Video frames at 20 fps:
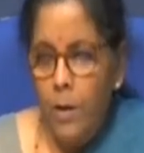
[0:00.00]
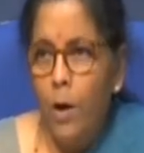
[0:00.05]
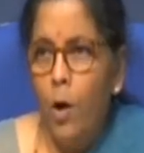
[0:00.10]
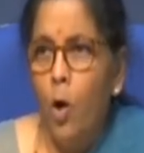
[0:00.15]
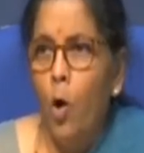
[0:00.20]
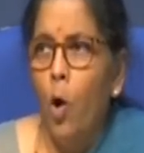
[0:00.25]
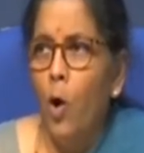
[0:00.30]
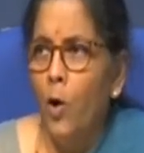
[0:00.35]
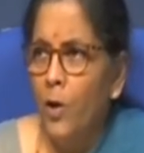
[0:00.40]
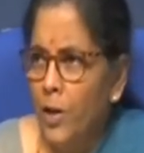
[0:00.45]

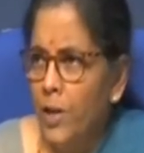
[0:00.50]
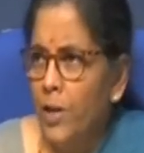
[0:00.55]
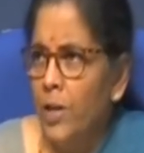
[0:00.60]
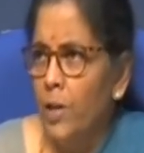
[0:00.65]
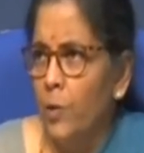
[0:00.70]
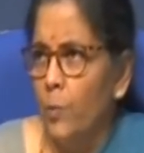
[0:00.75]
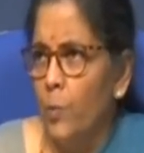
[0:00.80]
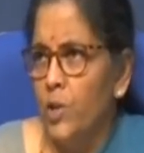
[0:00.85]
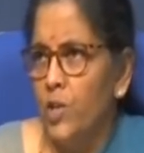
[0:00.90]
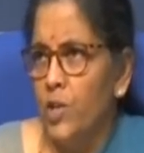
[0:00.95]
order
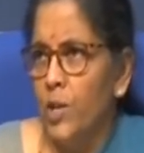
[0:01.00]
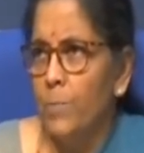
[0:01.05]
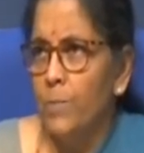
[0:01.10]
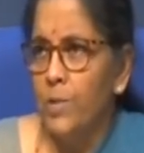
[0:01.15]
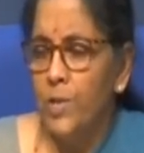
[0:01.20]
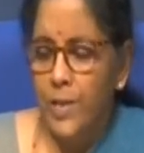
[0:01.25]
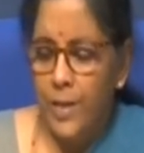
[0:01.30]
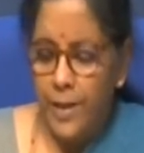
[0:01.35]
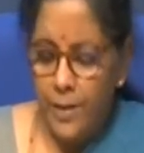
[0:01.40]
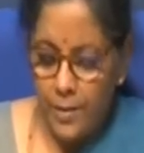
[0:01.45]
in which I am
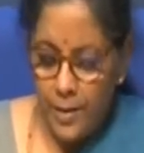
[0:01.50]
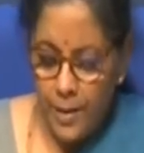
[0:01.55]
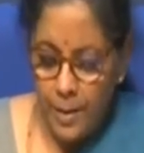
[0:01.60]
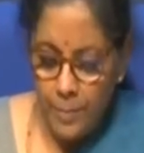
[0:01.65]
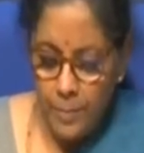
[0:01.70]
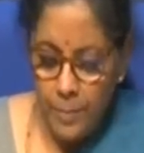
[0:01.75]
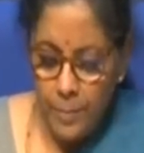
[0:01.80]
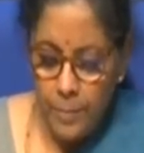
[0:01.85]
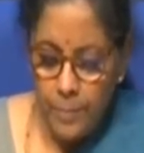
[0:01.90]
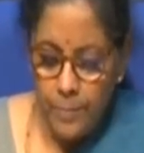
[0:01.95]
saying
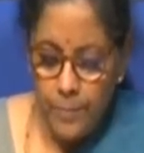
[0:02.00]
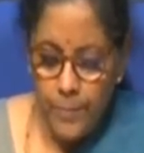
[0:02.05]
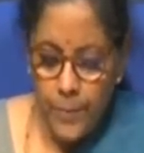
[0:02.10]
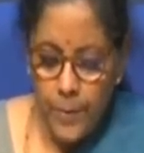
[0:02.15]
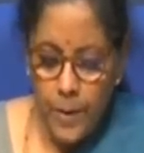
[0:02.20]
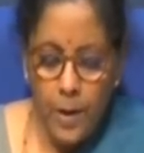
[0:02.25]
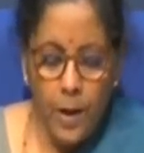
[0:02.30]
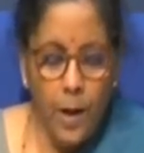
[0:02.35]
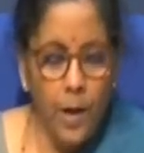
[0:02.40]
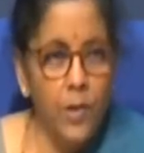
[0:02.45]
them
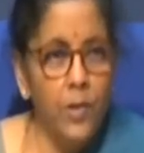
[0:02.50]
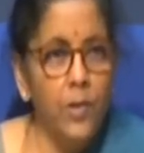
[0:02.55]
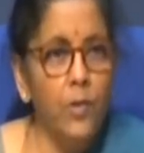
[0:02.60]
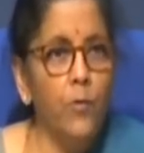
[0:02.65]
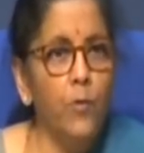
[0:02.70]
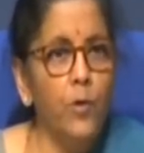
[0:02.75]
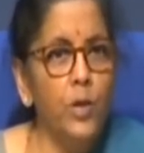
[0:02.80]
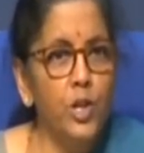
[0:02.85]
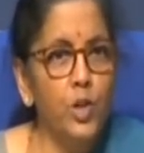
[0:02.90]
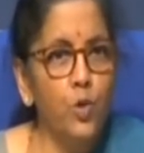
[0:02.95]
are: the
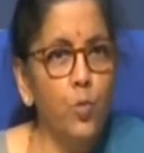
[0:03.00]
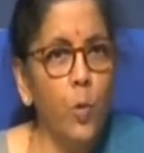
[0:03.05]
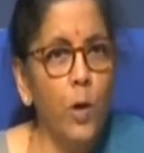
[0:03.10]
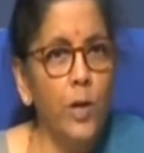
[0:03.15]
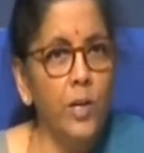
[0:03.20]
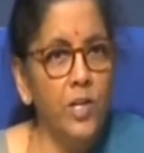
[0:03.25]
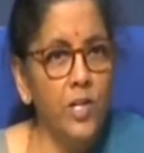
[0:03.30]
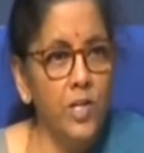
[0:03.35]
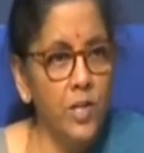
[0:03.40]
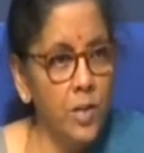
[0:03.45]
first
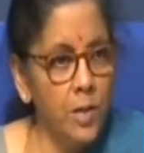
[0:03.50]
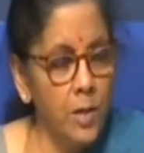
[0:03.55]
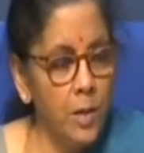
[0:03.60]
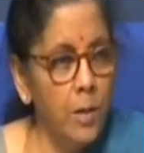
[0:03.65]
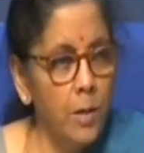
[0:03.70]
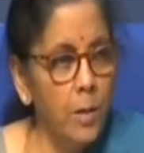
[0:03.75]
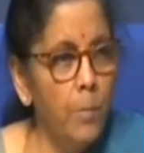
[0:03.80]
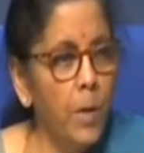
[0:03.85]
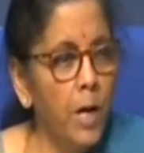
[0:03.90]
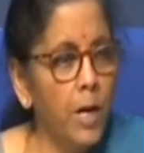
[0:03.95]
one is
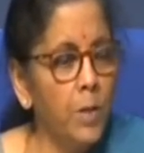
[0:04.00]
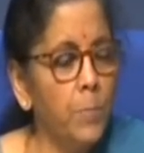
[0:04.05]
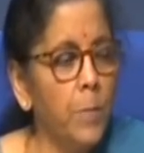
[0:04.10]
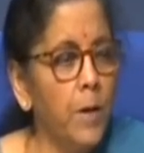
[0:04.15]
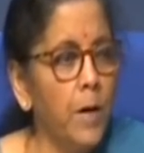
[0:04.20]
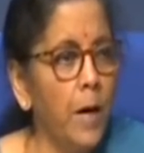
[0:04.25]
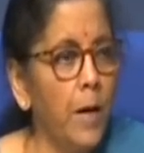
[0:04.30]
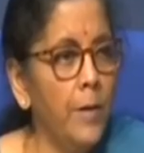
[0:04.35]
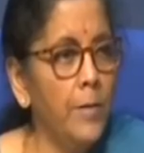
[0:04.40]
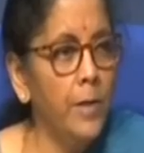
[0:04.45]

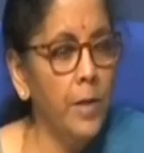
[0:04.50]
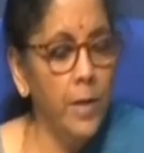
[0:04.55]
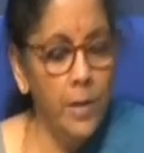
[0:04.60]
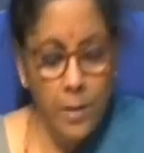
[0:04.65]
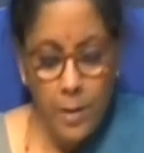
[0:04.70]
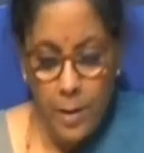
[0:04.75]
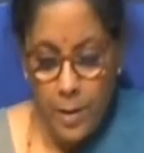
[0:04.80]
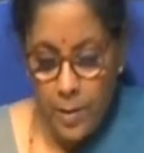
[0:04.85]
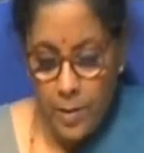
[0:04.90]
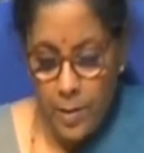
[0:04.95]
Mahatma
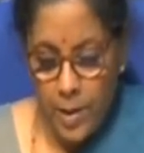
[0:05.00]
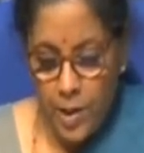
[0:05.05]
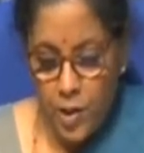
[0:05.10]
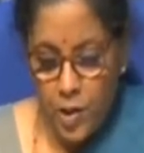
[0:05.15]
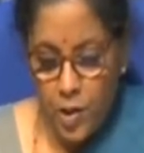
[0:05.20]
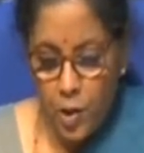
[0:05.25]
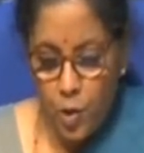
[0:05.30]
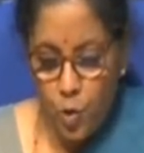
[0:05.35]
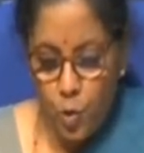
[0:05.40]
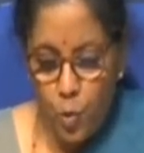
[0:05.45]
Gandhi
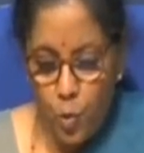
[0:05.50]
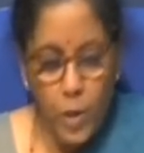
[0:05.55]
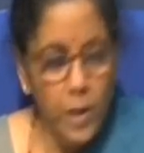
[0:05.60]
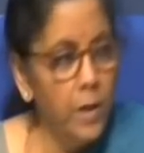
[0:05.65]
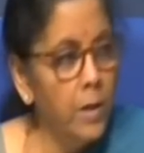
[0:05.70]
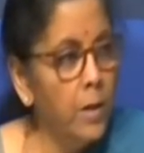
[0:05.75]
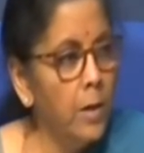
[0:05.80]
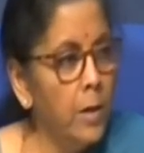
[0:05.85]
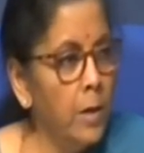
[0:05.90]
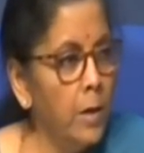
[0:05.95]
National
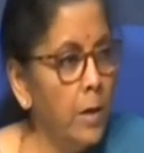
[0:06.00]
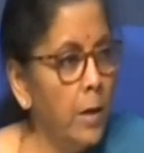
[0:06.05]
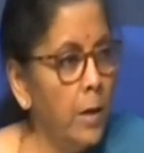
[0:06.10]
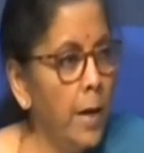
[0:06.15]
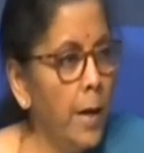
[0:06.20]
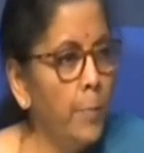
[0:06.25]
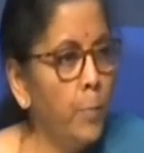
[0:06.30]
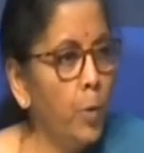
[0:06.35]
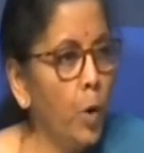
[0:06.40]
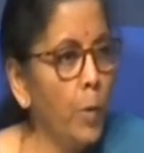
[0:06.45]
Rural
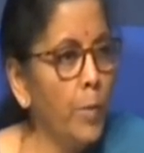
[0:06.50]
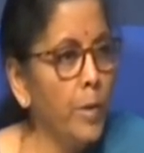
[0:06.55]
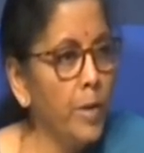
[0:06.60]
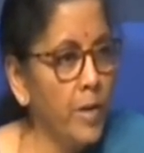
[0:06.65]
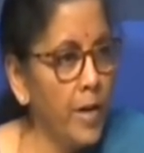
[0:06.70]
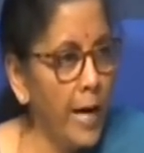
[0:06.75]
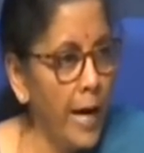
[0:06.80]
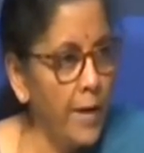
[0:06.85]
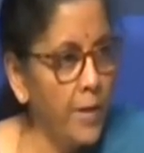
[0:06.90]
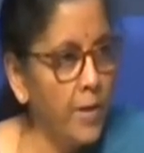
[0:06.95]

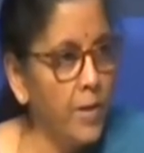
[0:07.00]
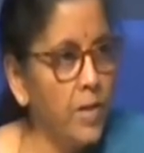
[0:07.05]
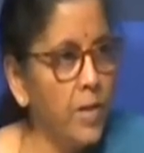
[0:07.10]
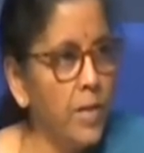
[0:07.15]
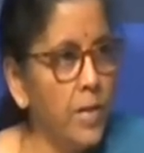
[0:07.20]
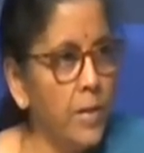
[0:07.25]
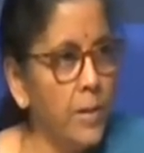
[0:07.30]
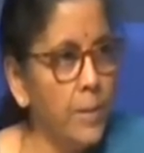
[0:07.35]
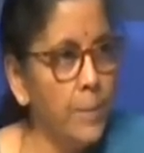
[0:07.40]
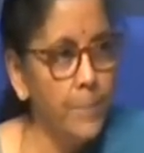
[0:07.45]
Employment
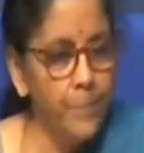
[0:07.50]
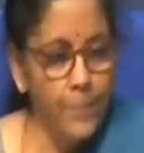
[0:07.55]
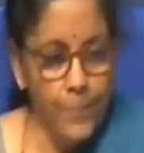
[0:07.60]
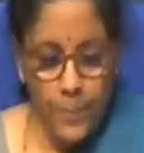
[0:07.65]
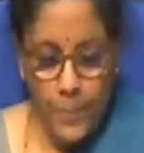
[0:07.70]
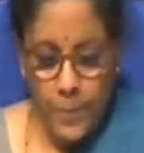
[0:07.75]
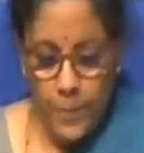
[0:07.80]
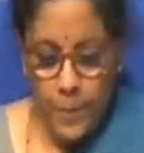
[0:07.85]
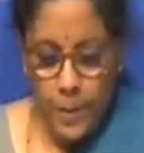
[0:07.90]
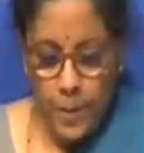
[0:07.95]
Guarantee
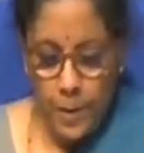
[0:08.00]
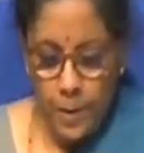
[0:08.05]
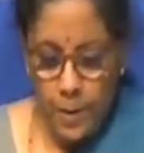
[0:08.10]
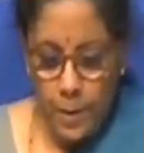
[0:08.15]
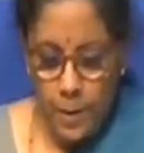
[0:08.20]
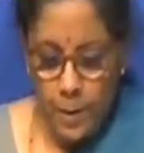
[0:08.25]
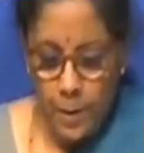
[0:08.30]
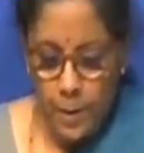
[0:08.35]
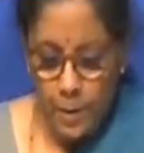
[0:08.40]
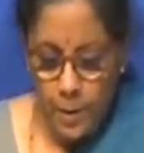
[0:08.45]

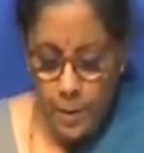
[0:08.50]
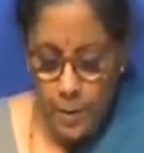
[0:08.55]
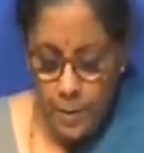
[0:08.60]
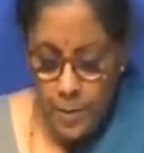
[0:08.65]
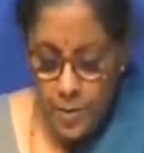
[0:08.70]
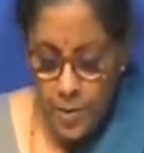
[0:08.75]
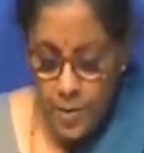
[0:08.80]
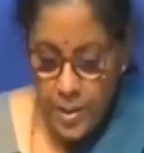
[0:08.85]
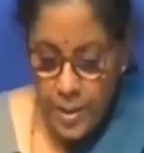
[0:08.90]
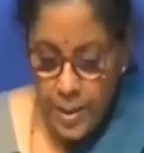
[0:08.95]

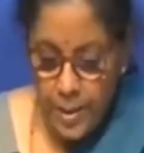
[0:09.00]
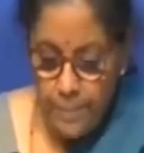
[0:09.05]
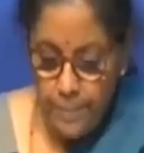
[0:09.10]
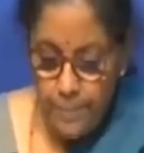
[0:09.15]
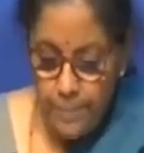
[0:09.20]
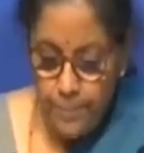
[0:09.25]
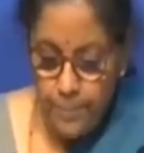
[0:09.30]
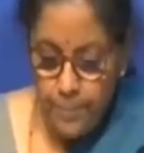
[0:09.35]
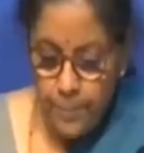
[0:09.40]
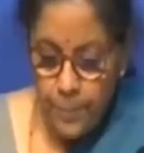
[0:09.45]

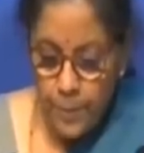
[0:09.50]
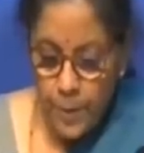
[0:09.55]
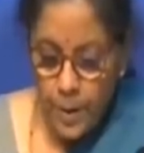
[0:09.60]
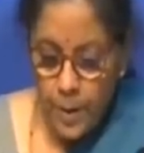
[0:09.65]
Scheme.